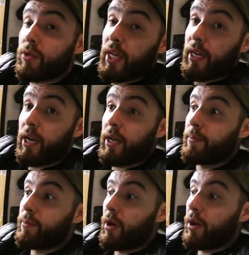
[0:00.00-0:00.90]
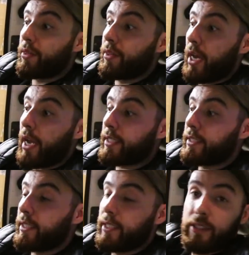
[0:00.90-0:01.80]
then I brought the
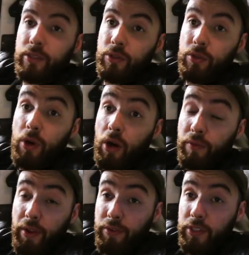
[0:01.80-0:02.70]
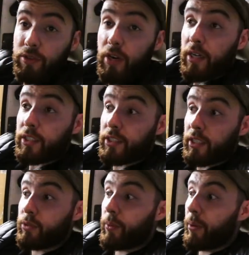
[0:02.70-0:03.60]
Acty to our favorite garage.
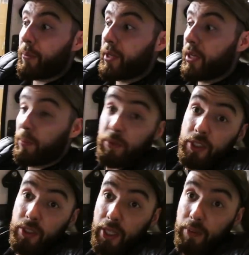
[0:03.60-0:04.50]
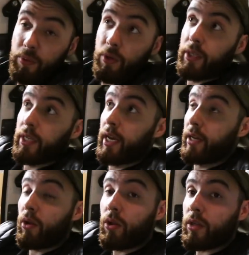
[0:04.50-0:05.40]
That's where we, up until that point,
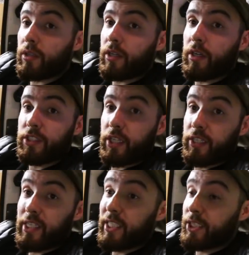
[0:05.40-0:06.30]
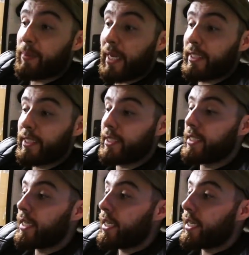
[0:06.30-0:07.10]
had all our cars annually inspected.